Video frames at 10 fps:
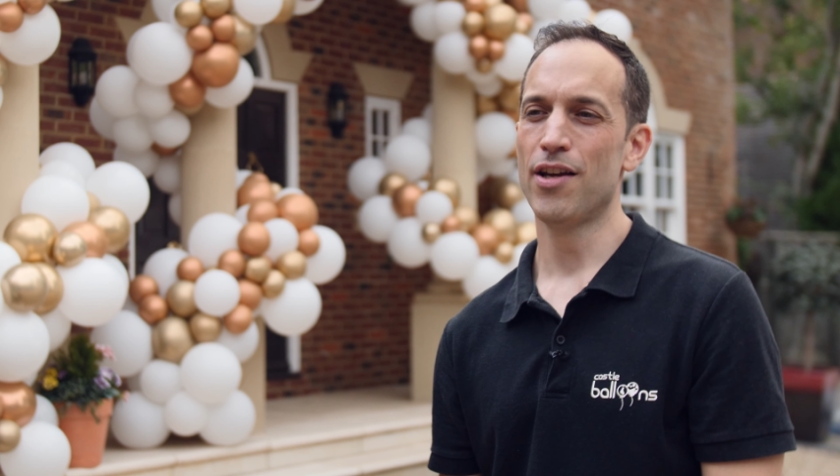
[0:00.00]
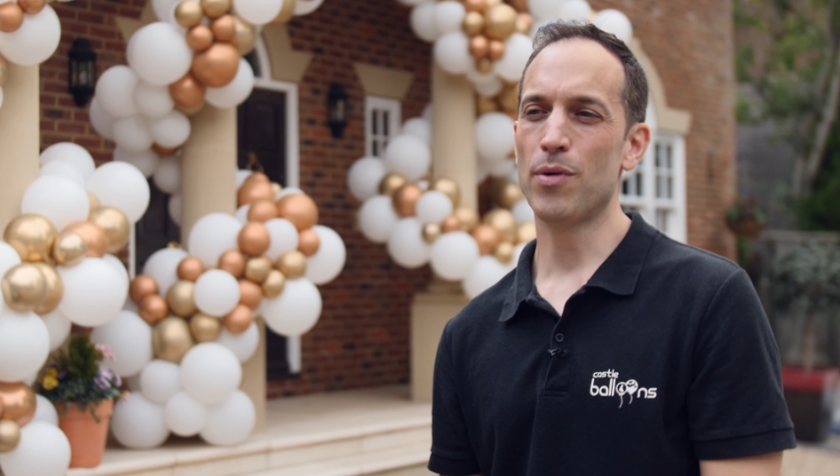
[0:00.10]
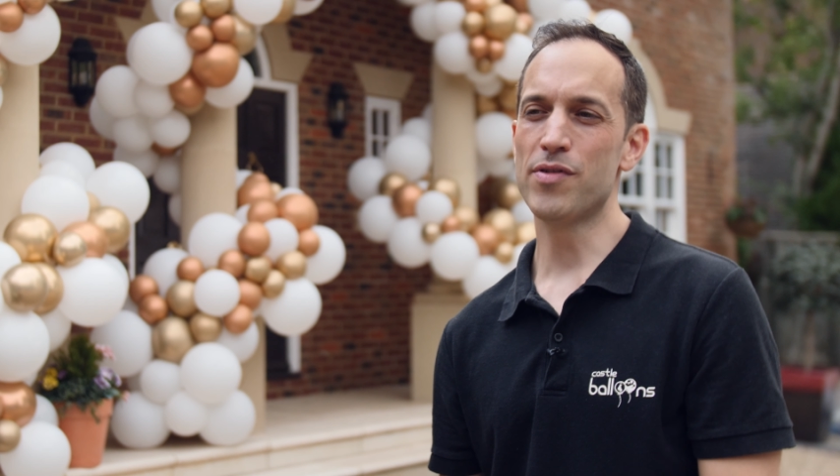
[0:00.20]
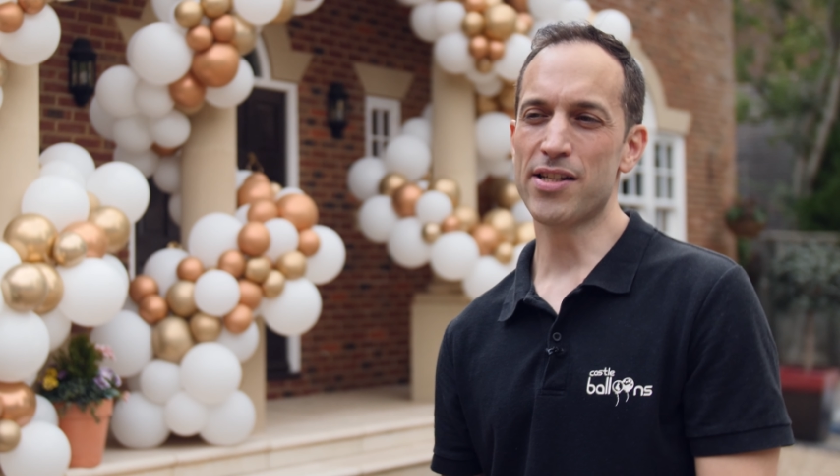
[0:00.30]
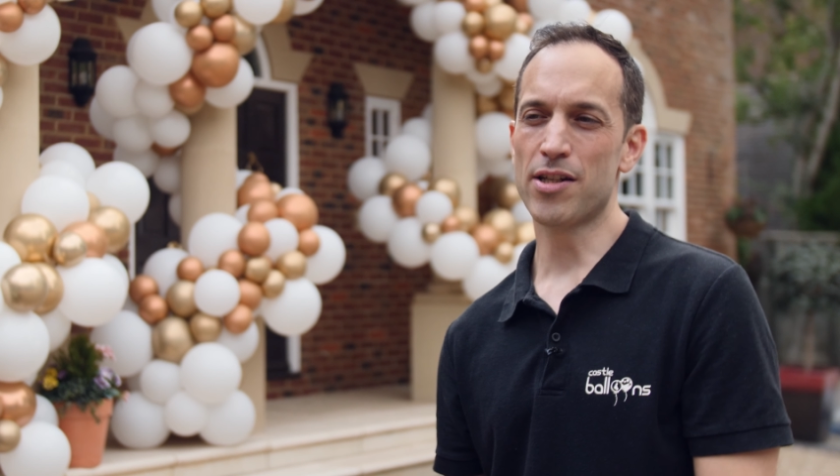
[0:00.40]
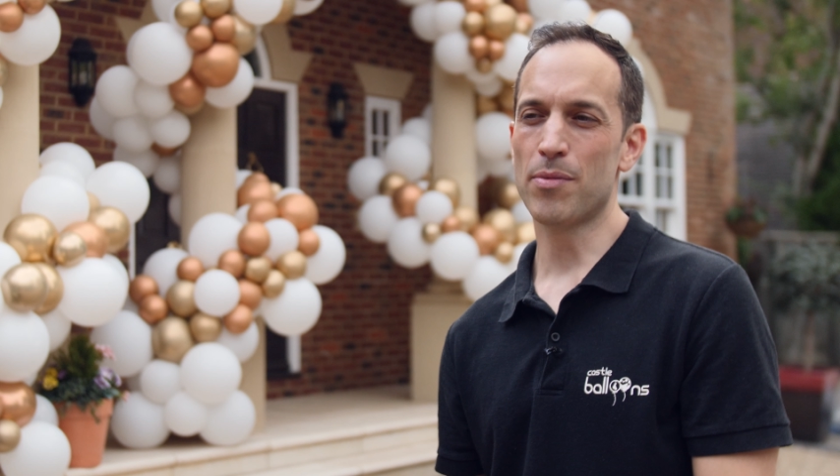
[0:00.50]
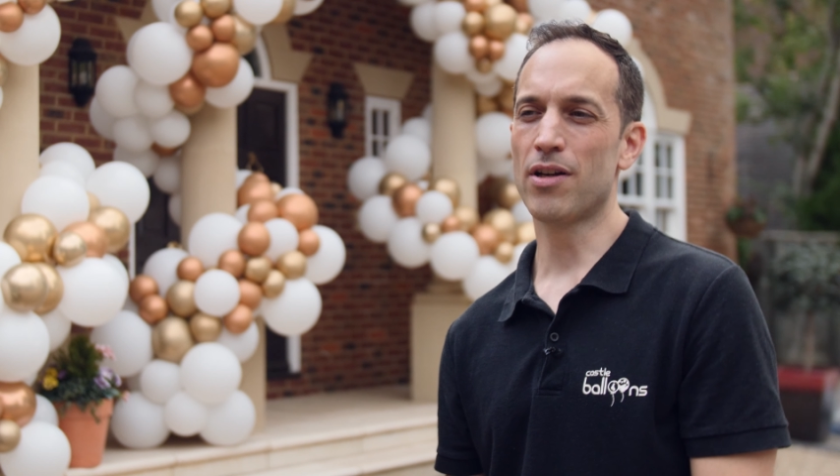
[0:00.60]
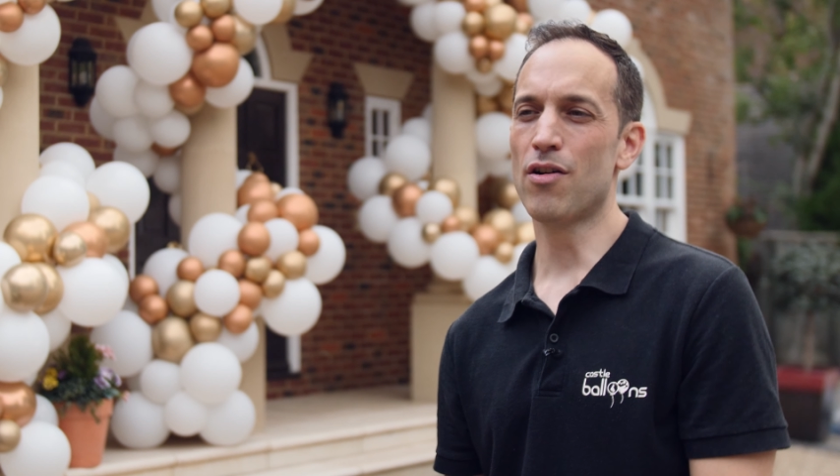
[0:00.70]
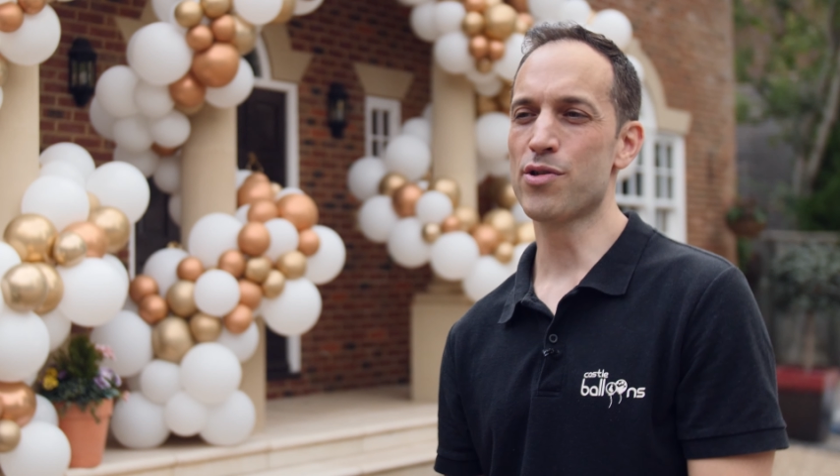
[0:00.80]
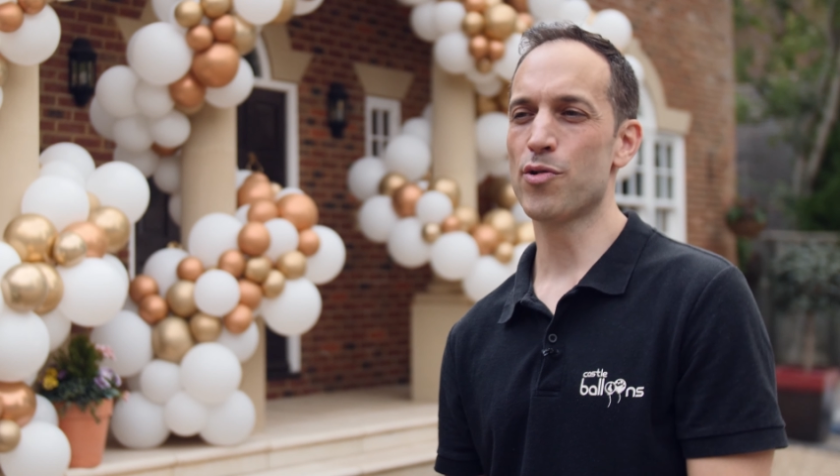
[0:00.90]
we've set up the
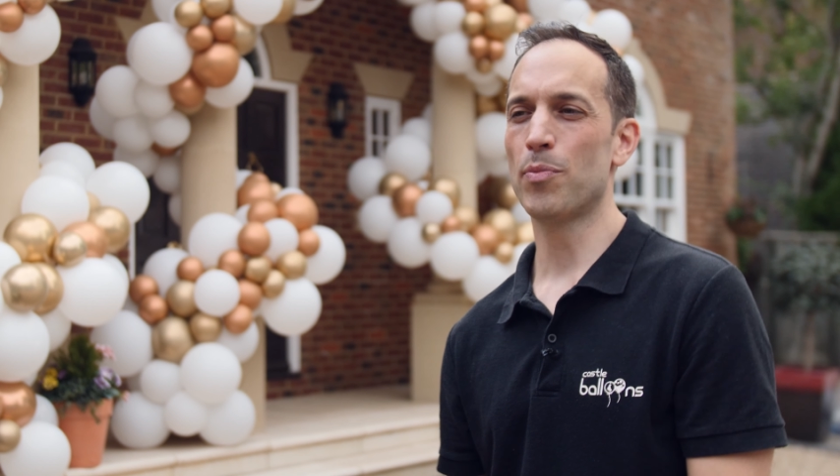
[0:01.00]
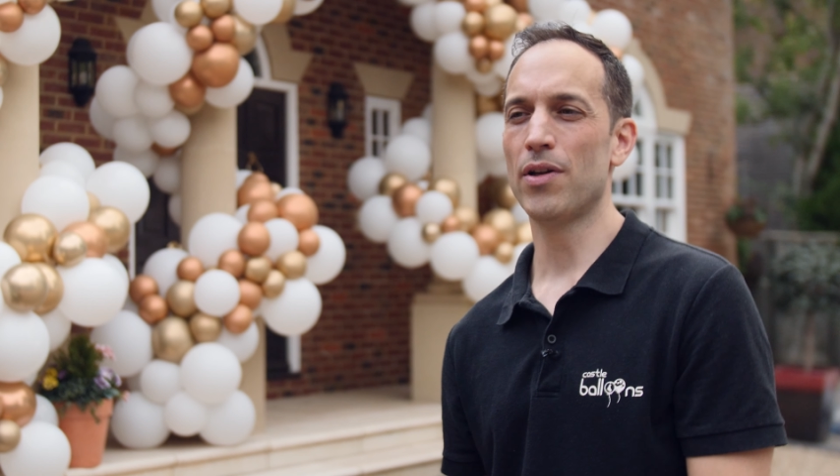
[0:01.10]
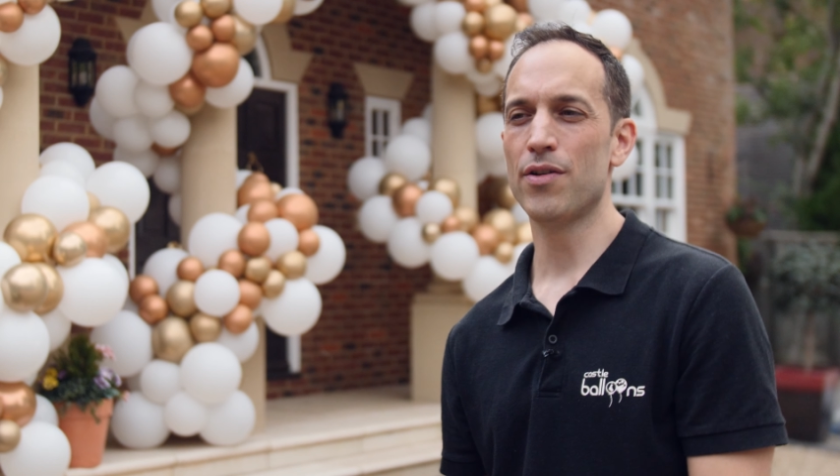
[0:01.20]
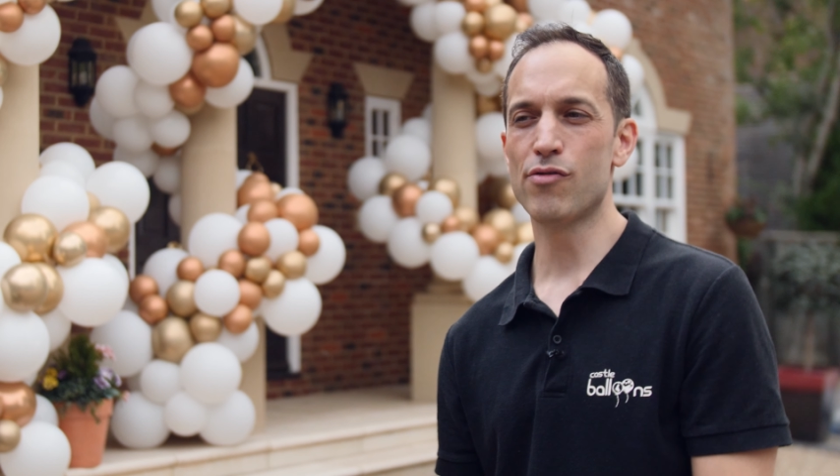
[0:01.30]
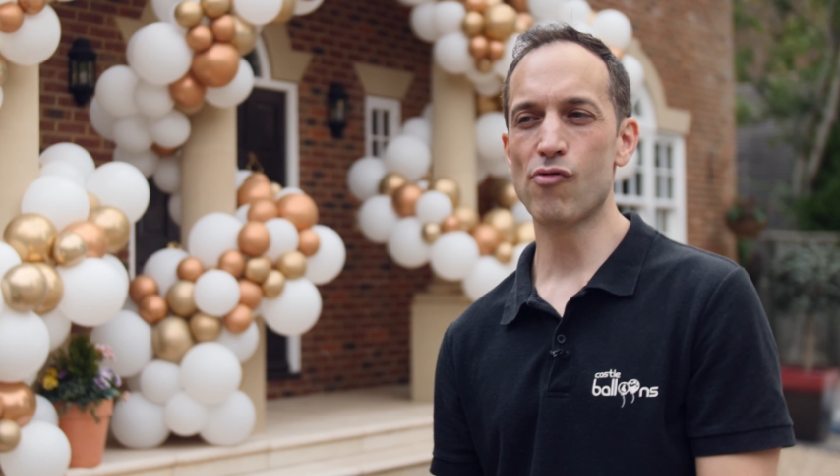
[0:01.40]
Castle Balloons